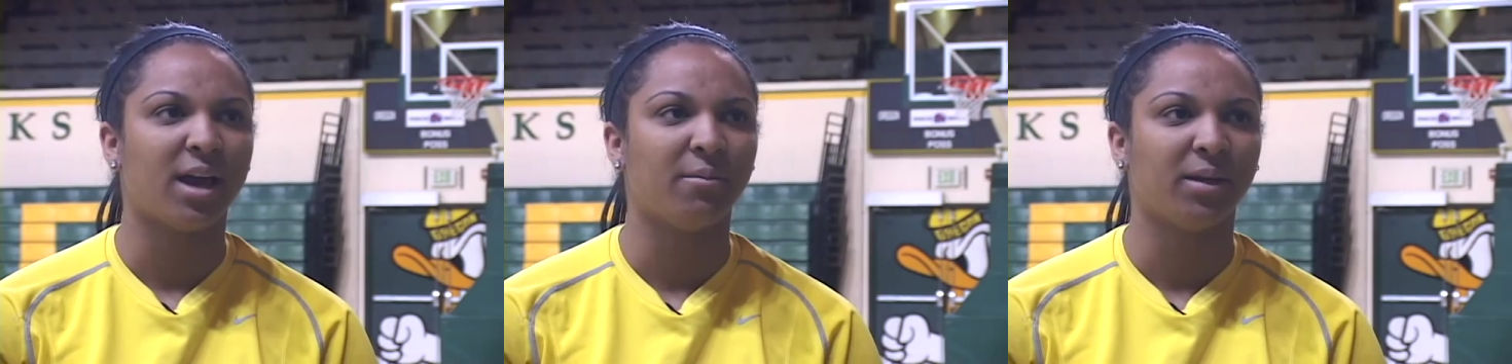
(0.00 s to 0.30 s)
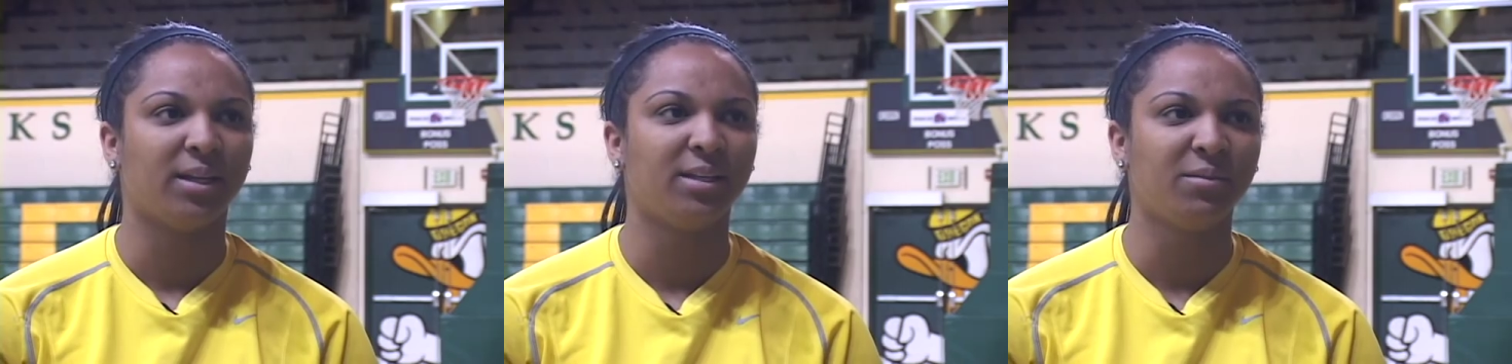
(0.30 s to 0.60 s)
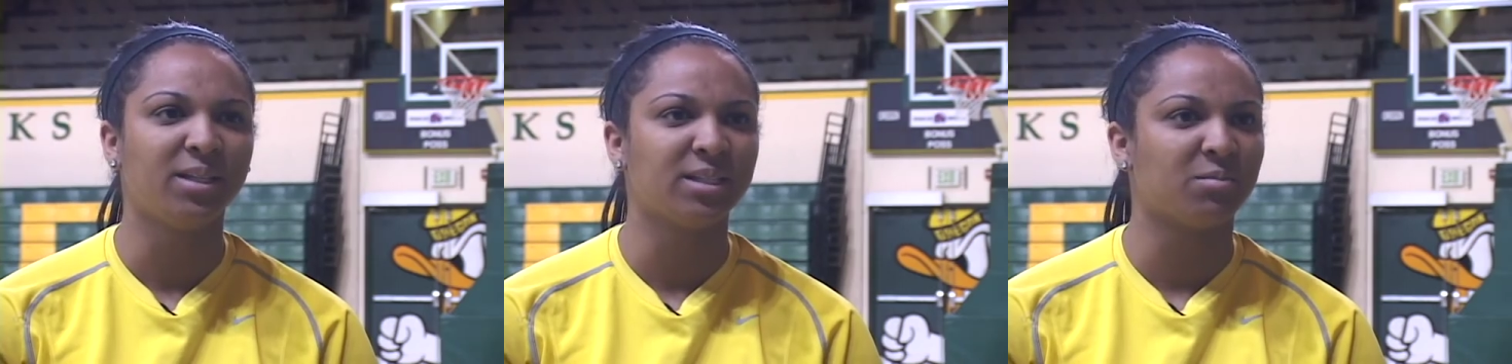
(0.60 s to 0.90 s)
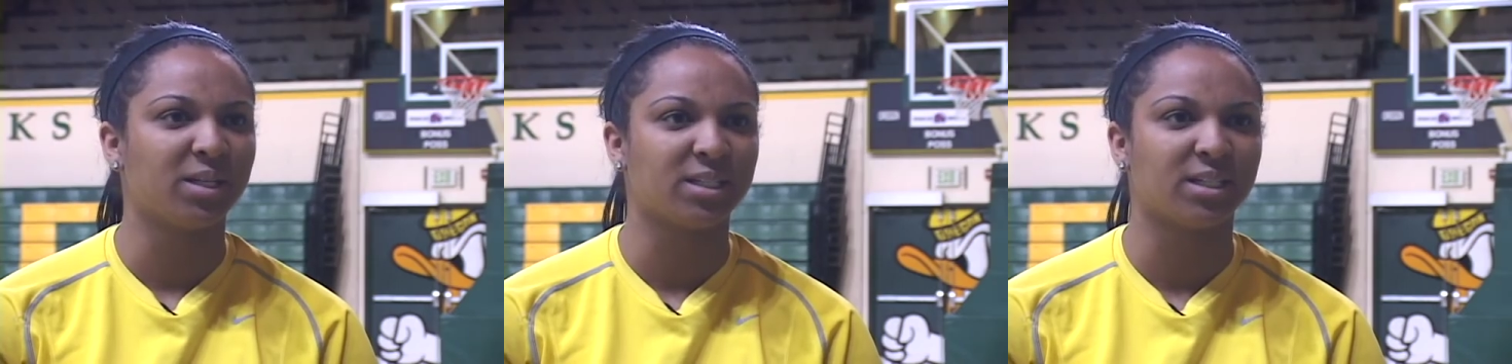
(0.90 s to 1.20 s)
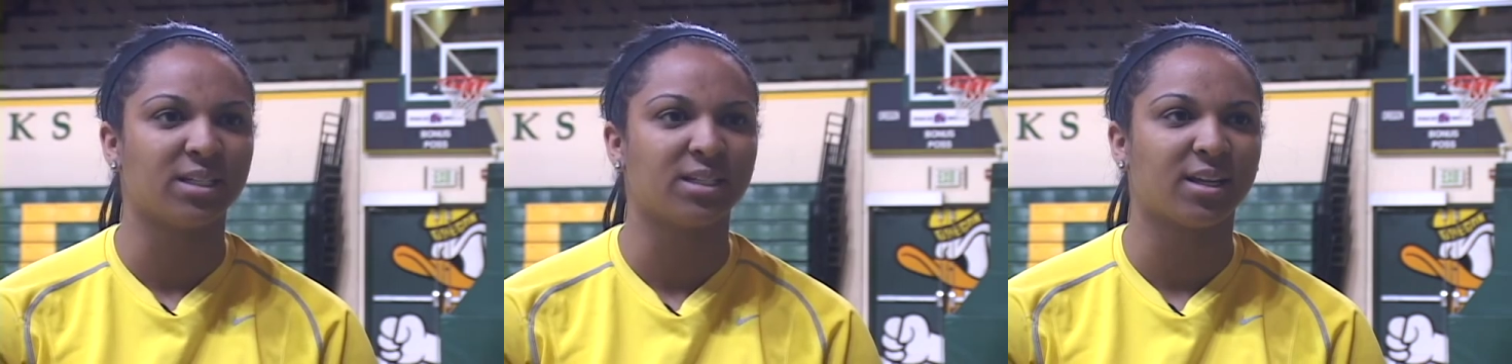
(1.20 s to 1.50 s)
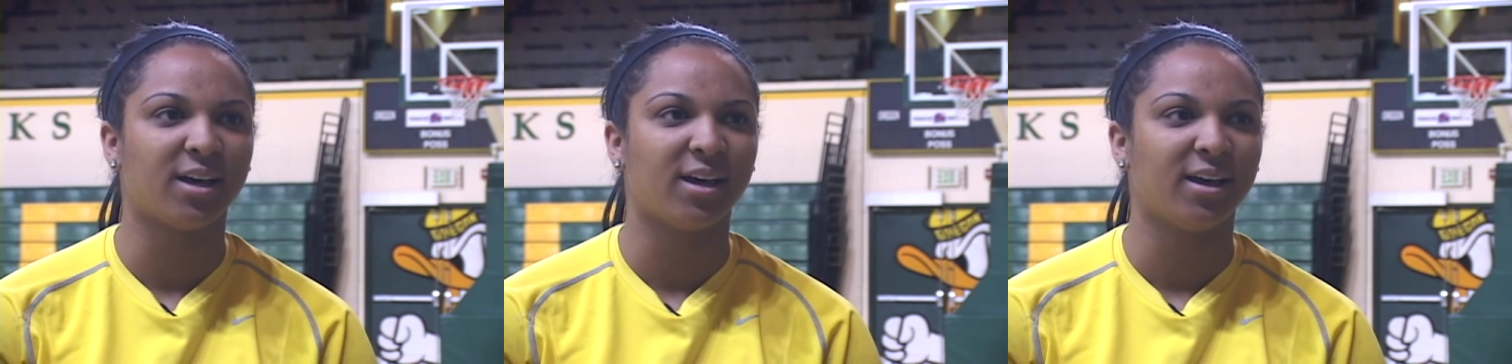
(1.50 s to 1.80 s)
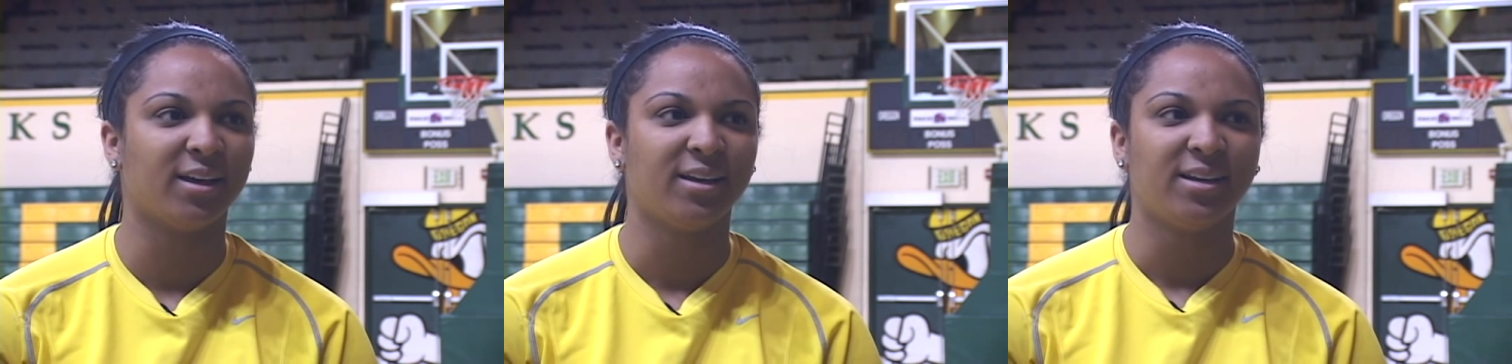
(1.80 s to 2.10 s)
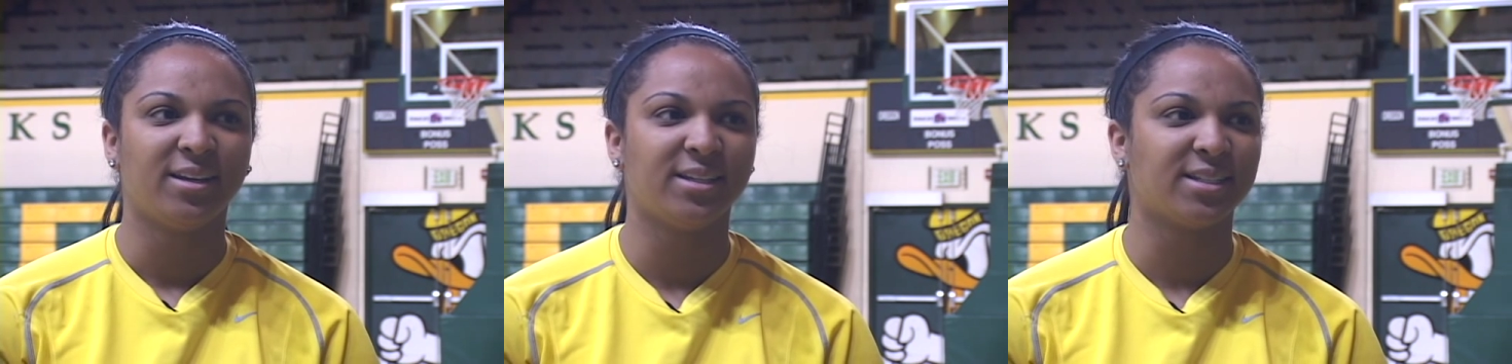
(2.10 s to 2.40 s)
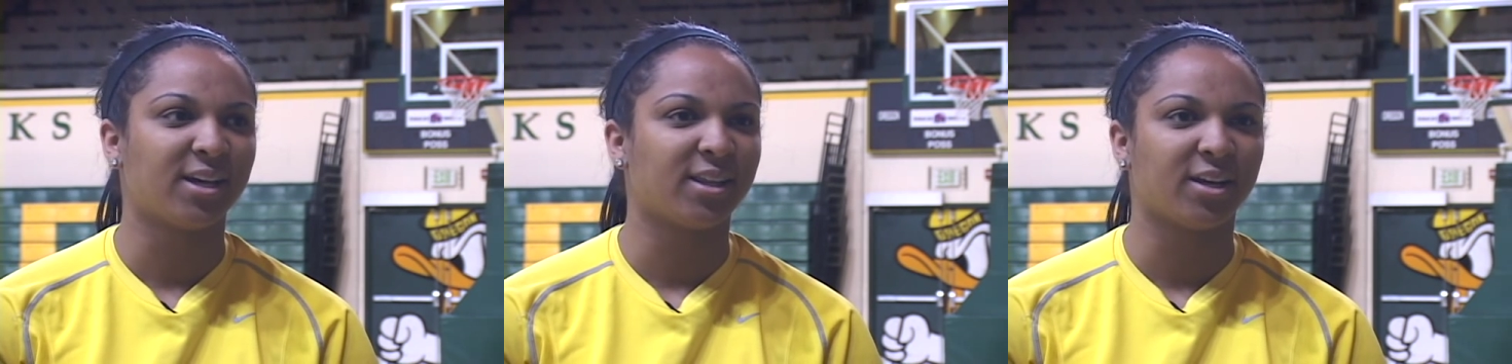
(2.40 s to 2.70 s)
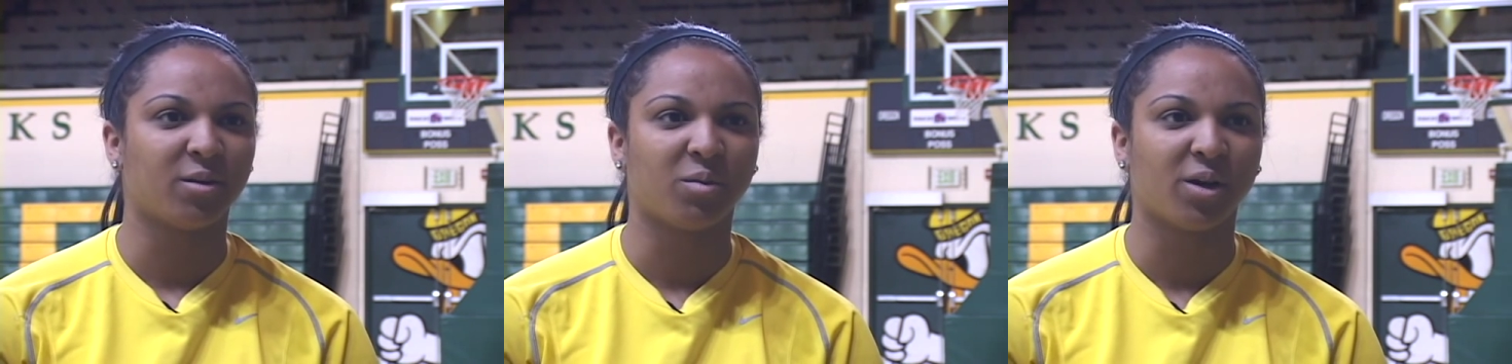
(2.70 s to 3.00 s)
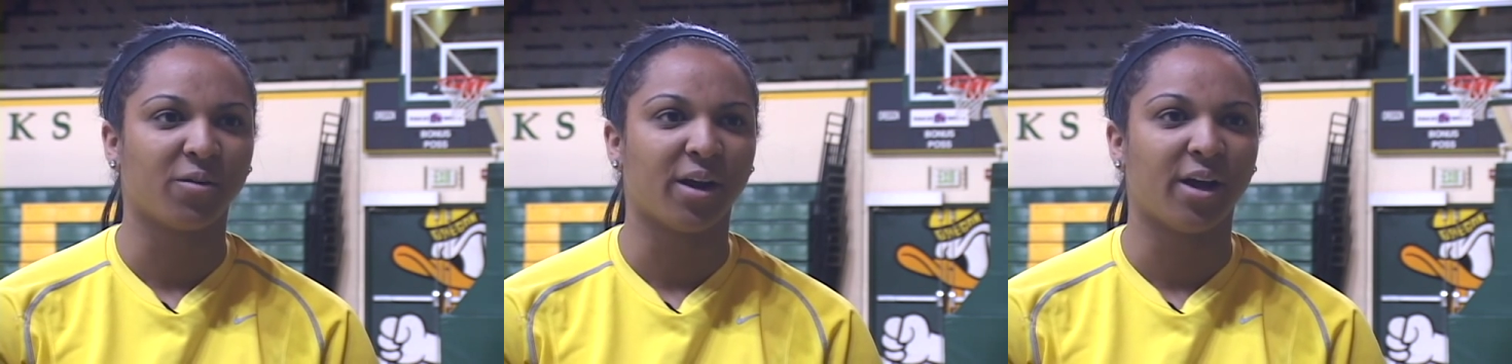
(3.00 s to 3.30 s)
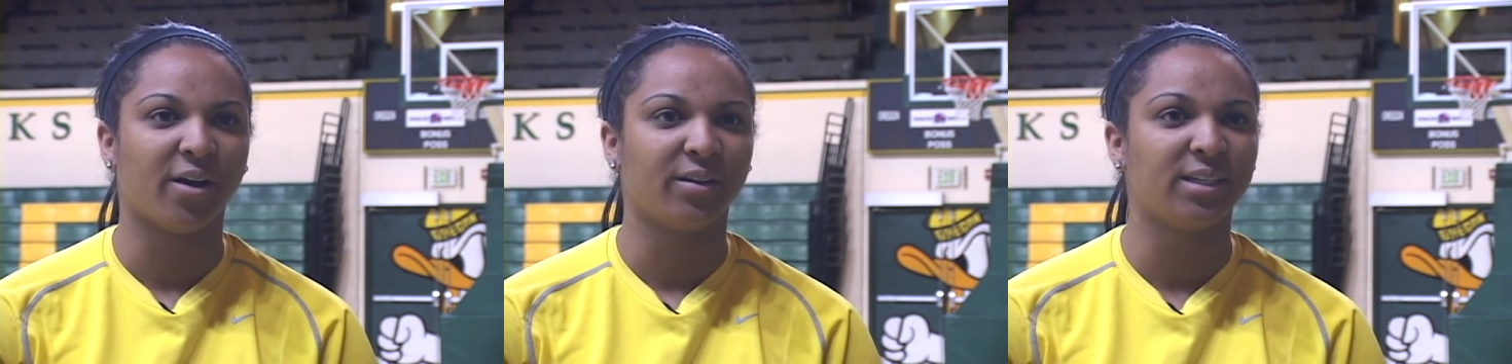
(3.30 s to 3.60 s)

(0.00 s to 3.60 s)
I mean, he means business. Uh, he's not there to play around.